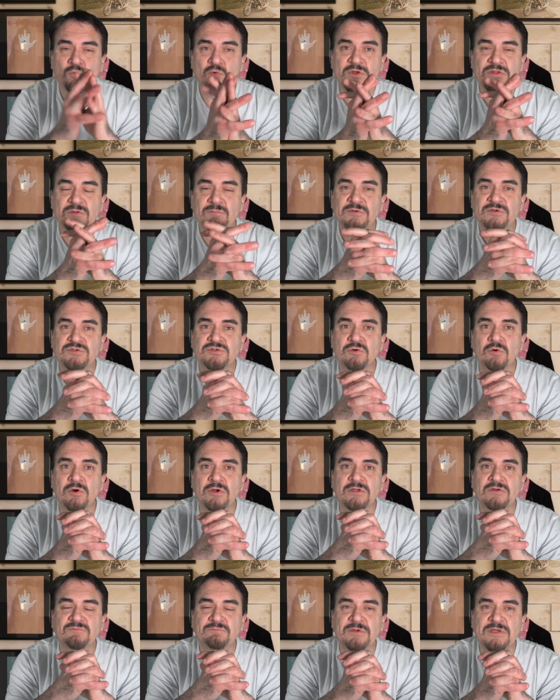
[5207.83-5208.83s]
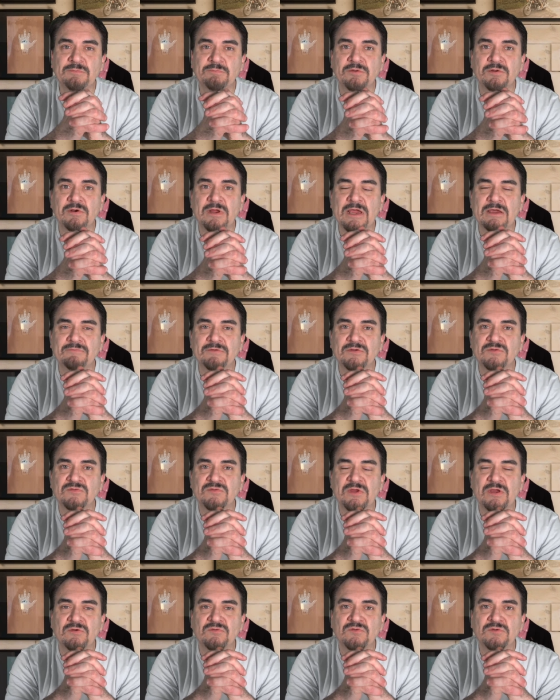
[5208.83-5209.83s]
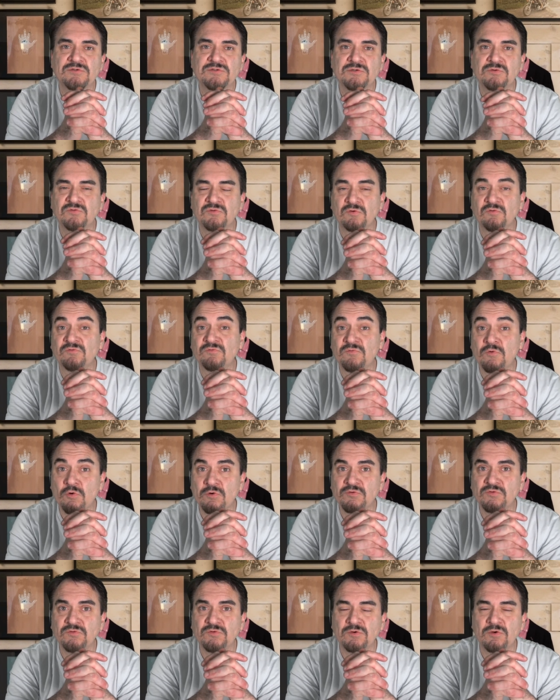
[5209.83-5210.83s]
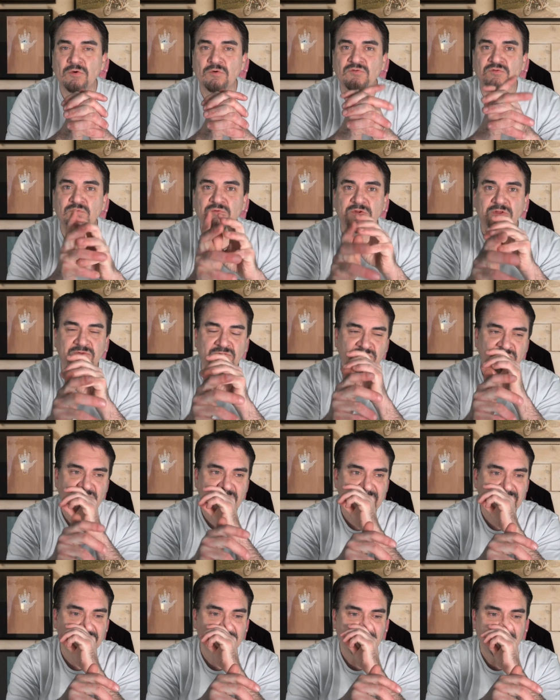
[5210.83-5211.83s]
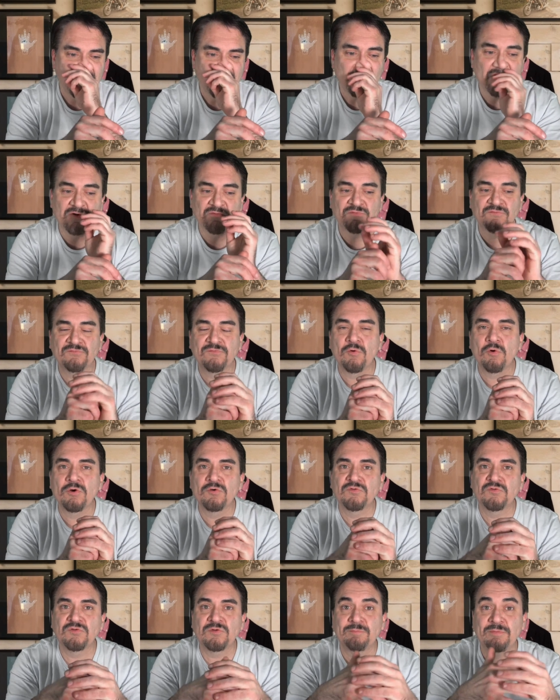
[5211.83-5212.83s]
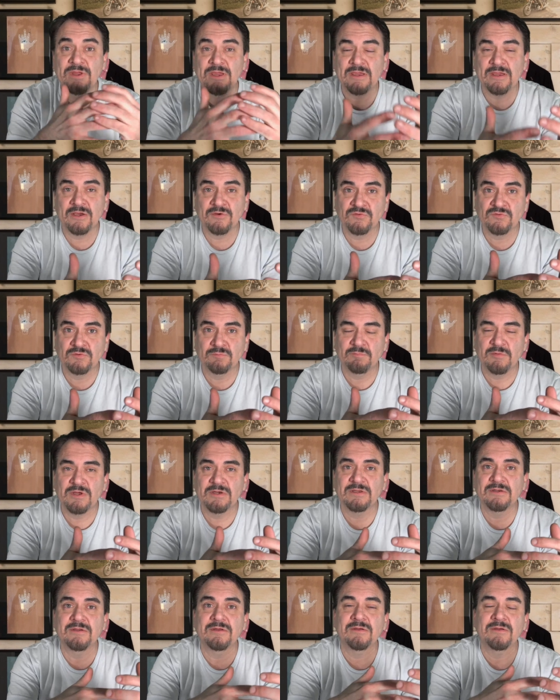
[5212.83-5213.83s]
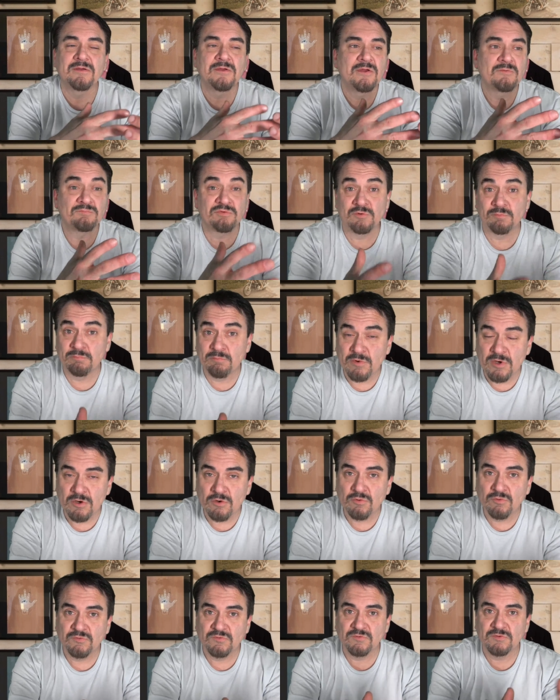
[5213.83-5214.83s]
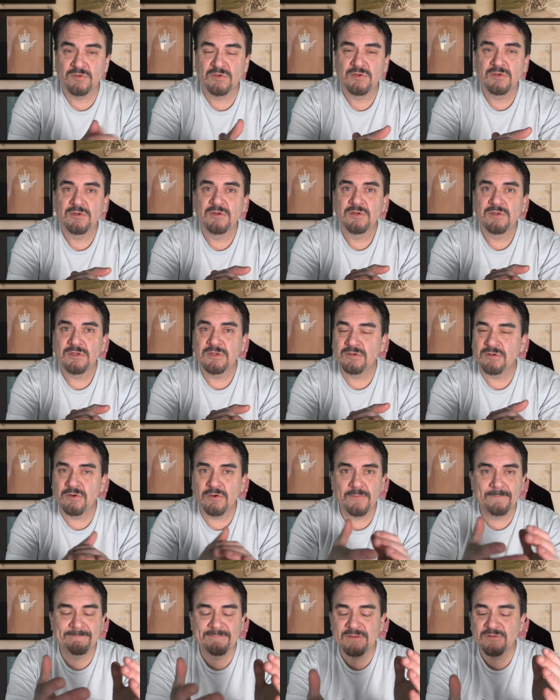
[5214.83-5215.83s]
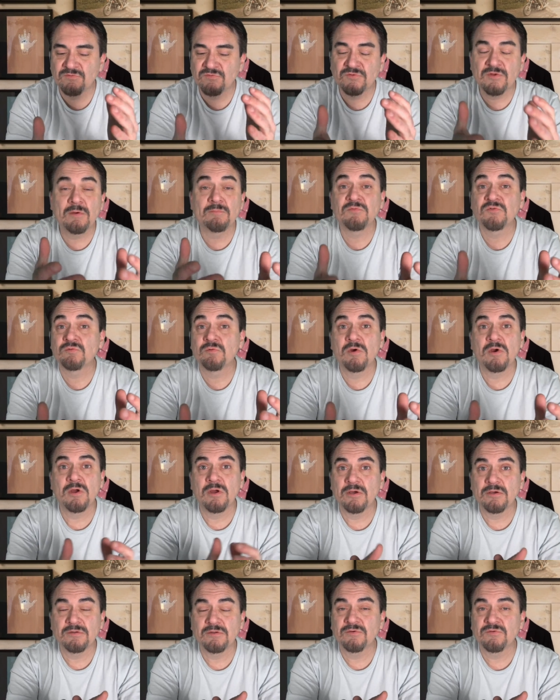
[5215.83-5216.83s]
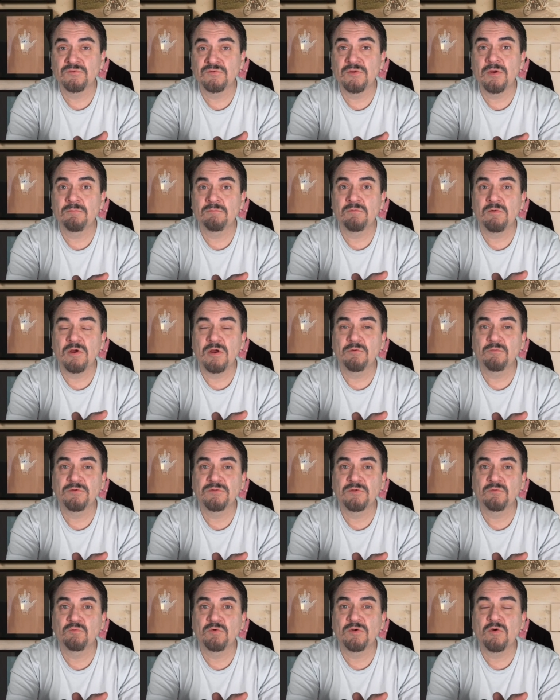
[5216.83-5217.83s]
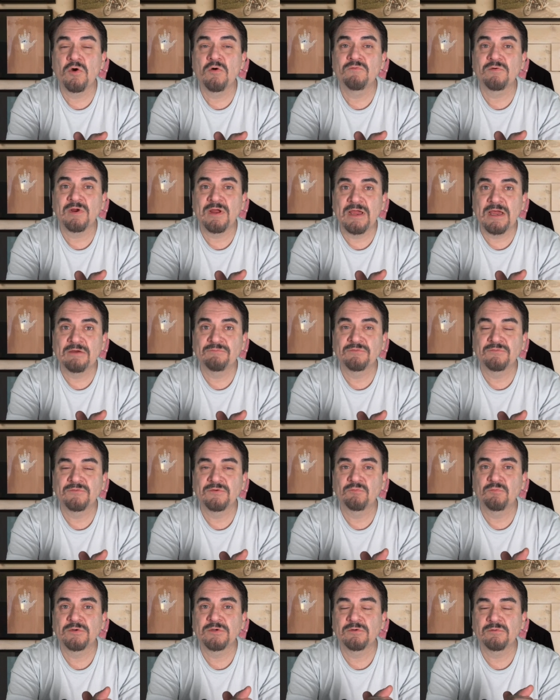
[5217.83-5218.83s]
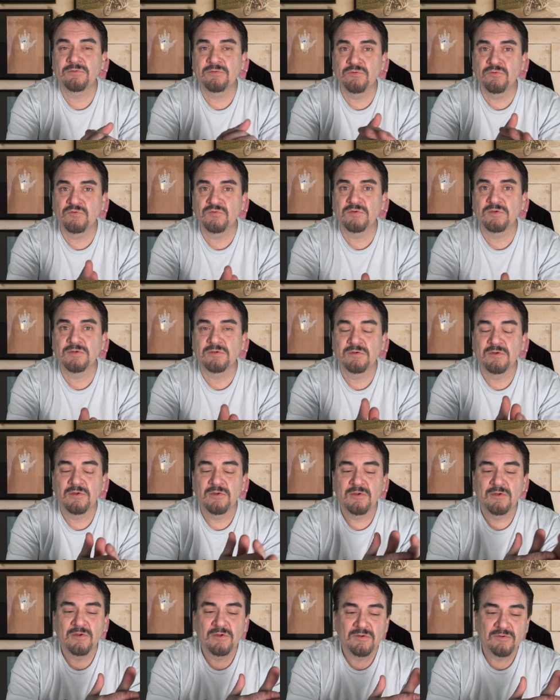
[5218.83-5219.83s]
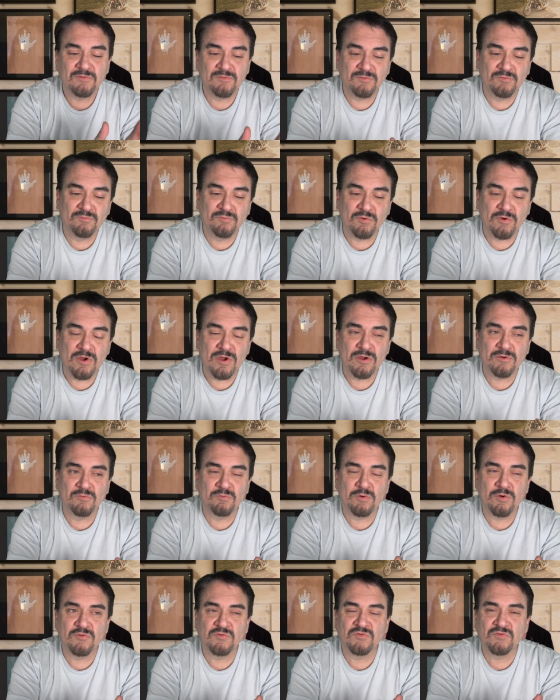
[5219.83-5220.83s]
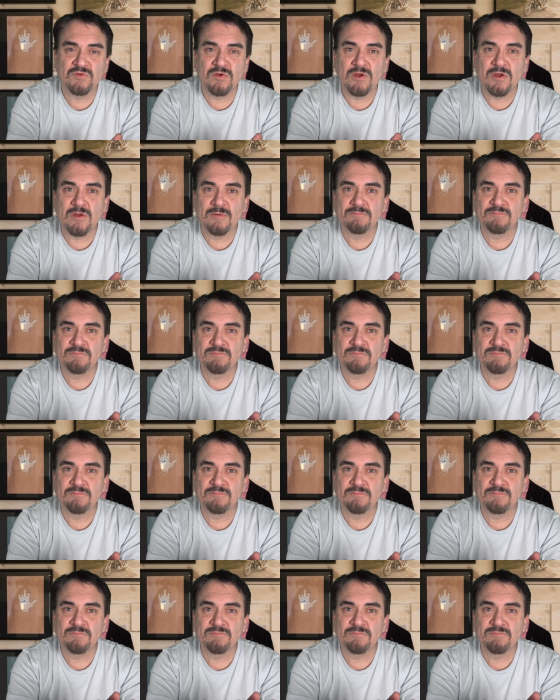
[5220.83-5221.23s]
when the majority of people are having sales issues or forced to go to another site or forced to pay extra money to promote, you know, something's wrong. There's something wrong with it. When over half of it, when you're losing gross